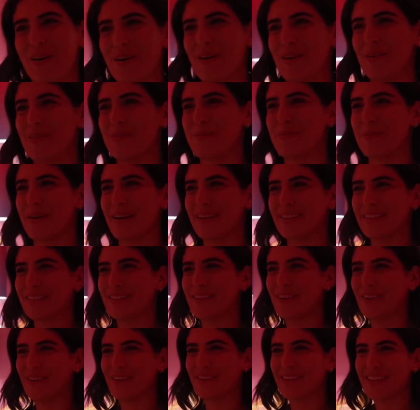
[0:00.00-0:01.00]
oh my
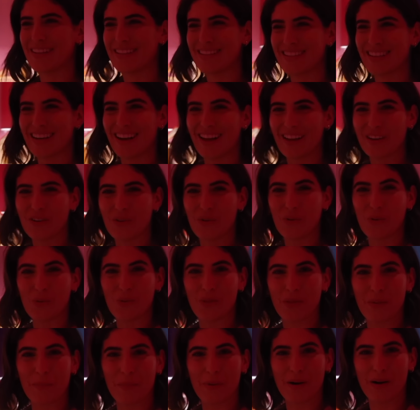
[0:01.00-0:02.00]
God, these are like all
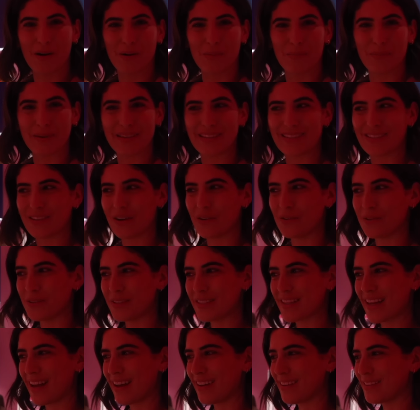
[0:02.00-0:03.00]
the Barbie
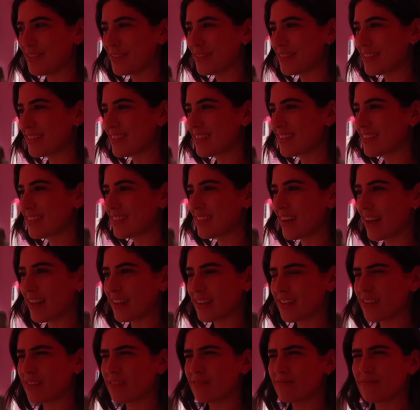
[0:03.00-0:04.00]
doll's house.
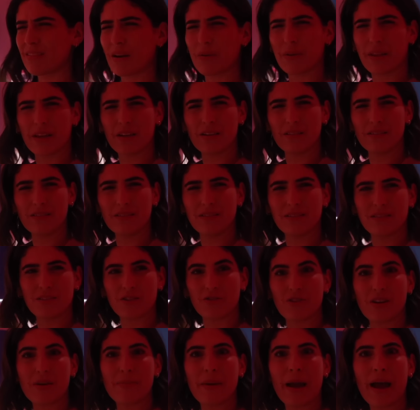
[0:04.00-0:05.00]
Like, that what they called?
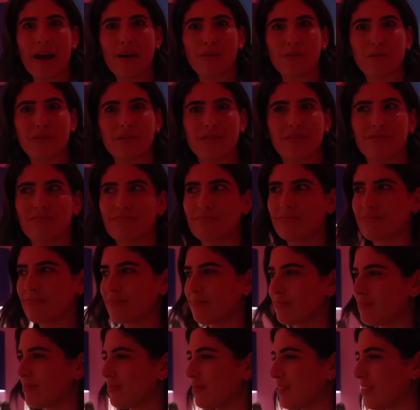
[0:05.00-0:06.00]
Dream house.
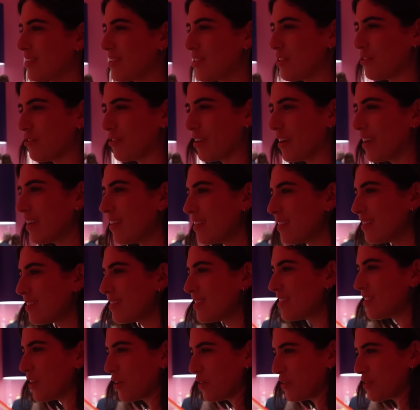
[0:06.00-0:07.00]
Sorry,
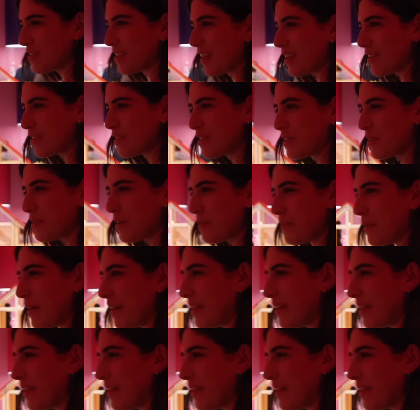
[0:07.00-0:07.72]
doll's house, who am